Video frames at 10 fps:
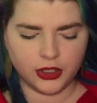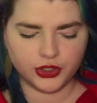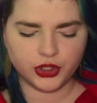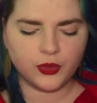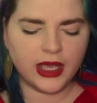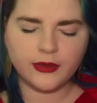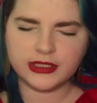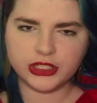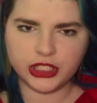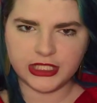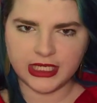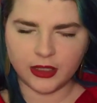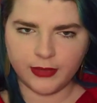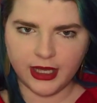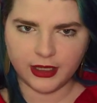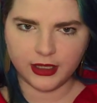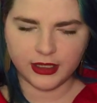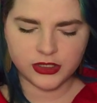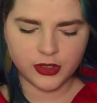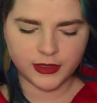So why wasn't she taken back?
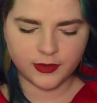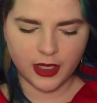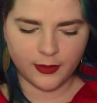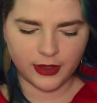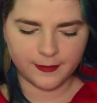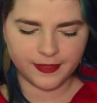Interrupted Papa.